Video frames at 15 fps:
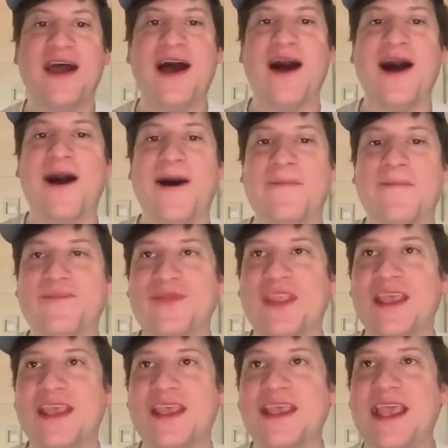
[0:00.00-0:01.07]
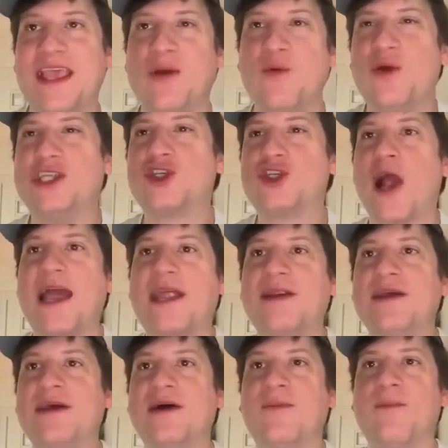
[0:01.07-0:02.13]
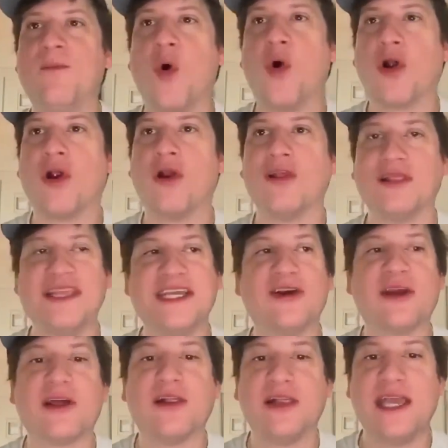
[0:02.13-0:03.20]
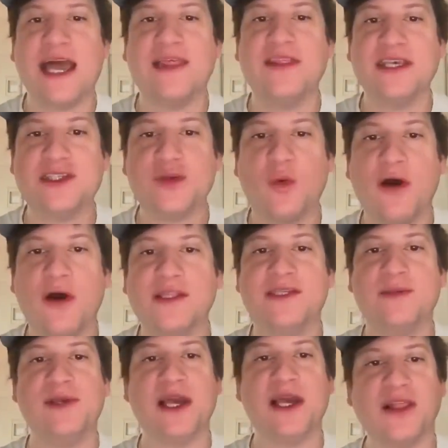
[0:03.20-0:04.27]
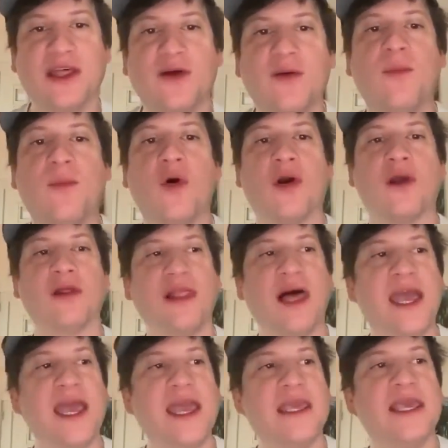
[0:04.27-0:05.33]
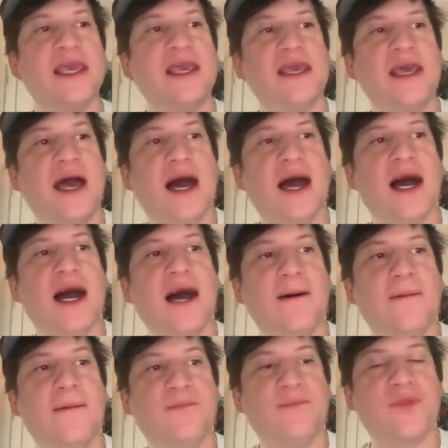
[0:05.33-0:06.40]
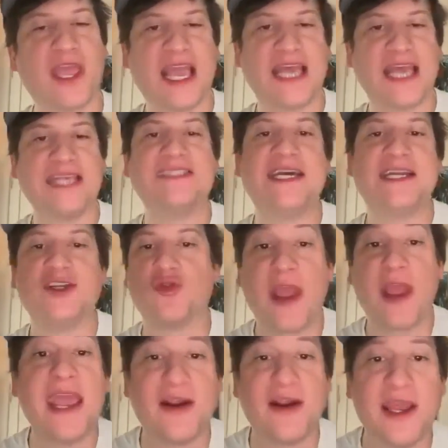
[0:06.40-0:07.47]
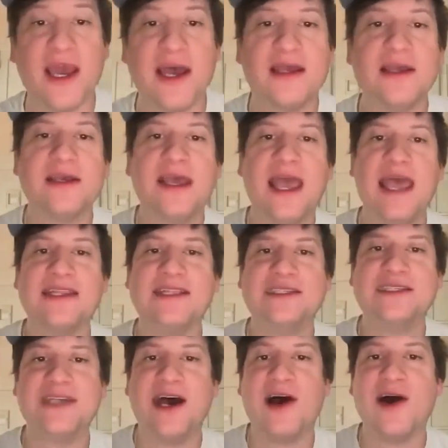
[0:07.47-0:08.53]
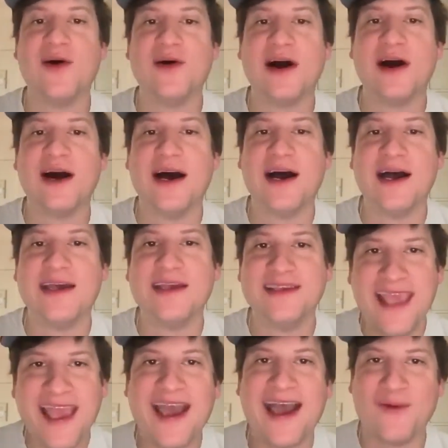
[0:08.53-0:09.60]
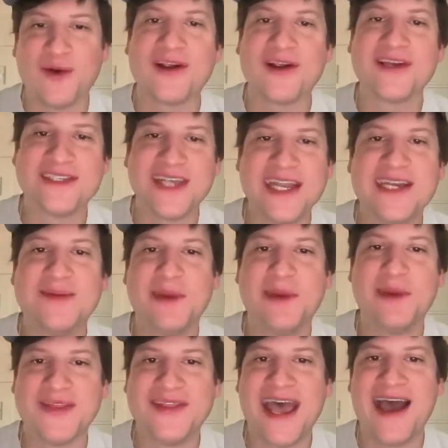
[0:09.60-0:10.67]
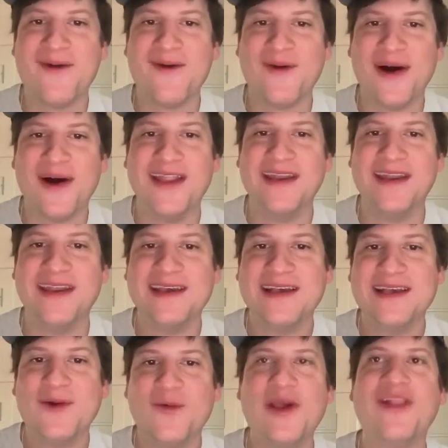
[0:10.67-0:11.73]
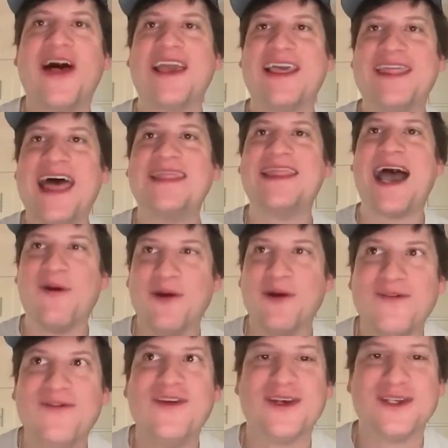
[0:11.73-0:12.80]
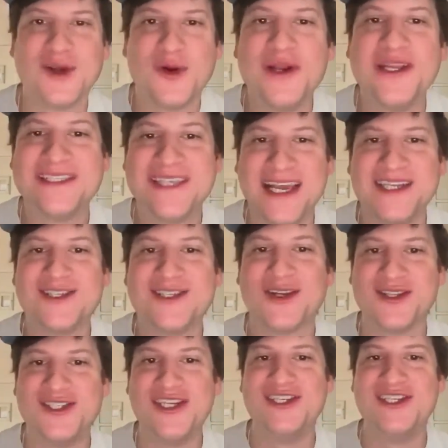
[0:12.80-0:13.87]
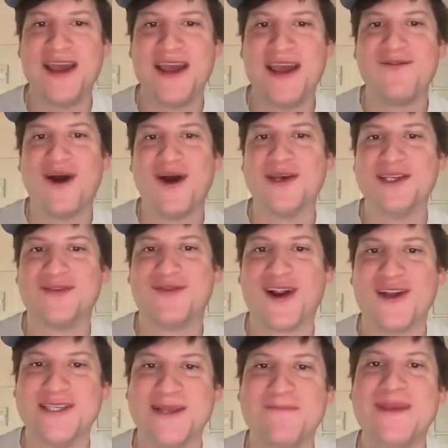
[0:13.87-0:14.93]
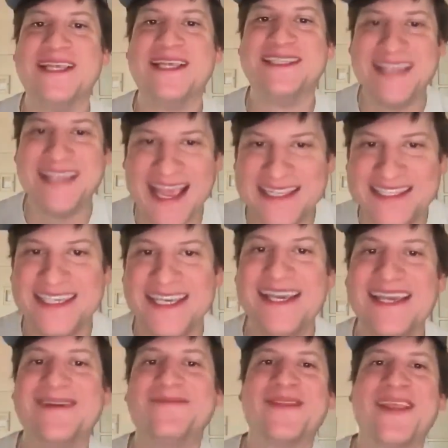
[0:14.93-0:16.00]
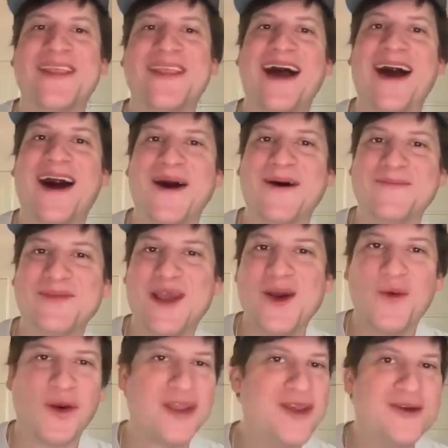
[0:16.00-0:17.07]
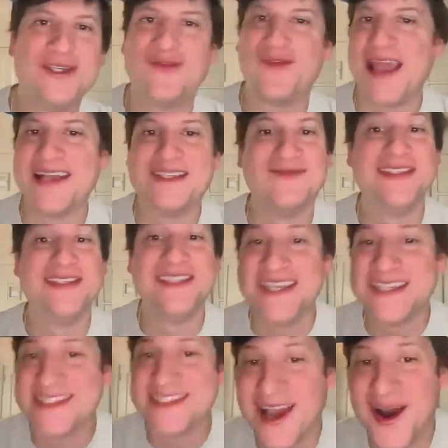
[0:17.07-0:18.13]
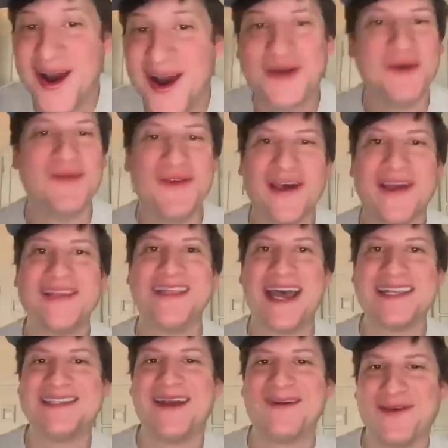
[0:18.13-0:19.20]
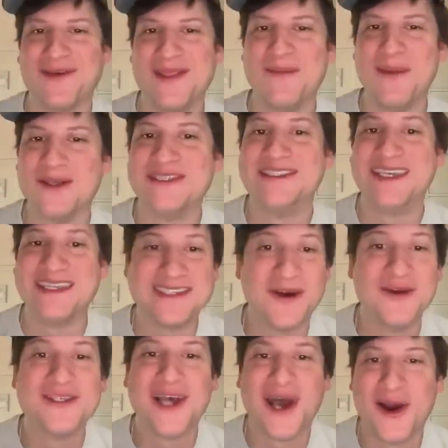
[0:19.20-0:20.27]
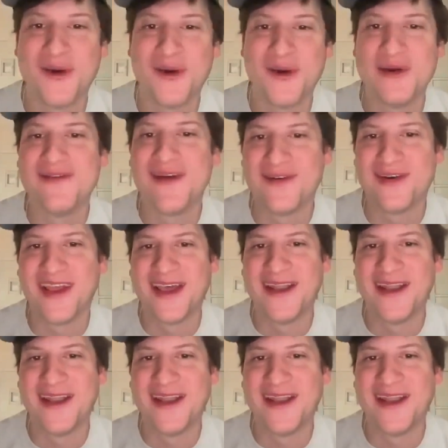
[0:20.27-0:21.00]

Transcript: Um, we tried more lyrically on this one to be a little more like, um, like I said, gray area and so, uh, yeah, we're excited about that one. We like that that one feels quintessential GGFO as far as it being dancey. Um, we're huge fans of disco, and we feel like that's definitely the most disco song we've ever done.